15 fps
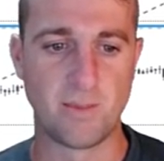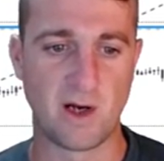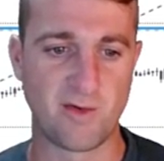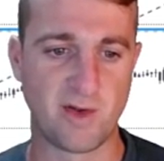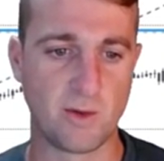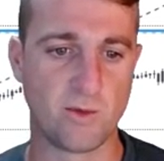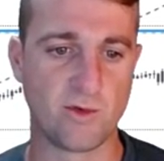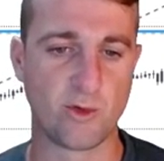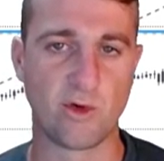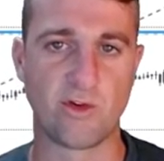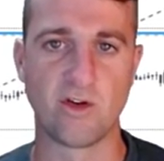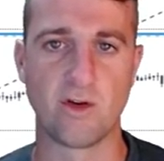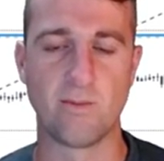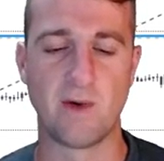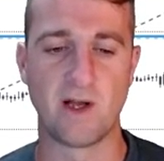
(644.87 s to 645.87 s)
but I think once we
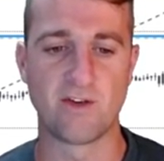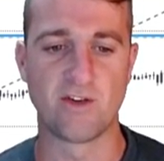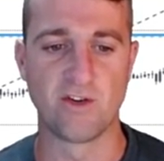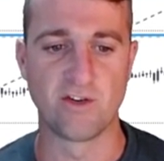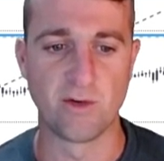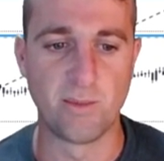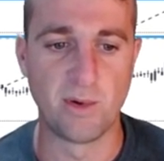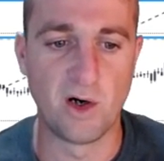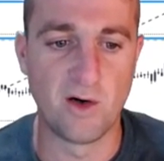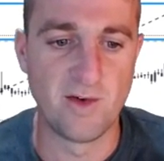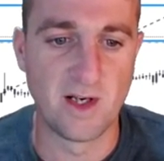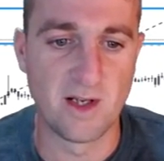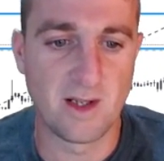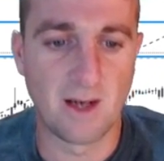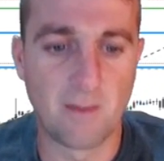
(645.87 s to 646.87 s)
turn that to support,
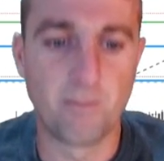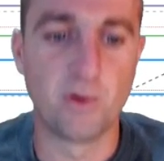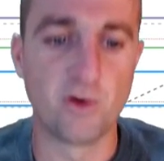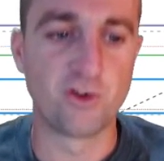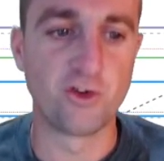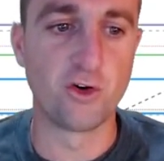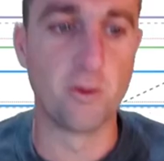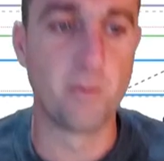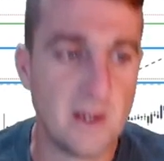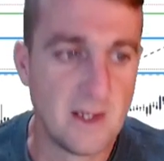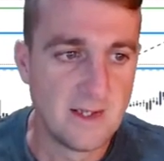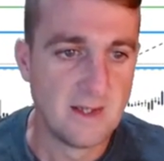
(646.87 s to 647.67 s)
then it can push up.